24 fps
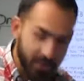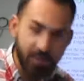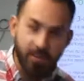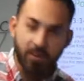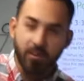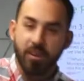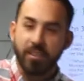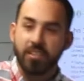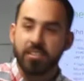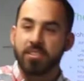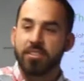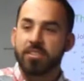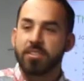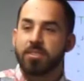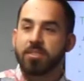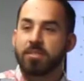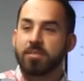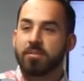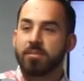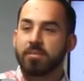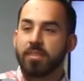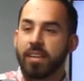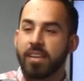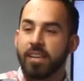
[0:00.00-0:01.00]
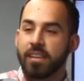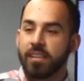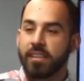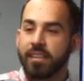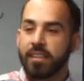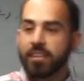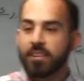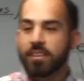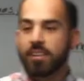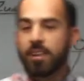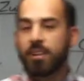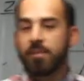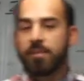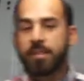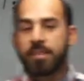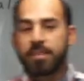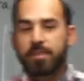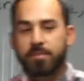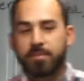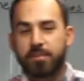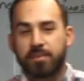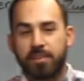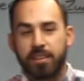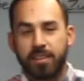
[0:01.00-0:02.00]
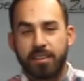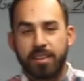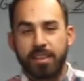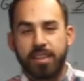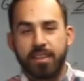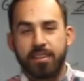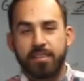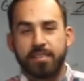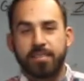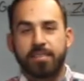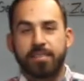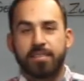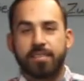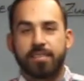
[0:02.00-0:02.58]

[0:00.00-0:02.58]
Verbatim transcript: any questions, anything, comments on that?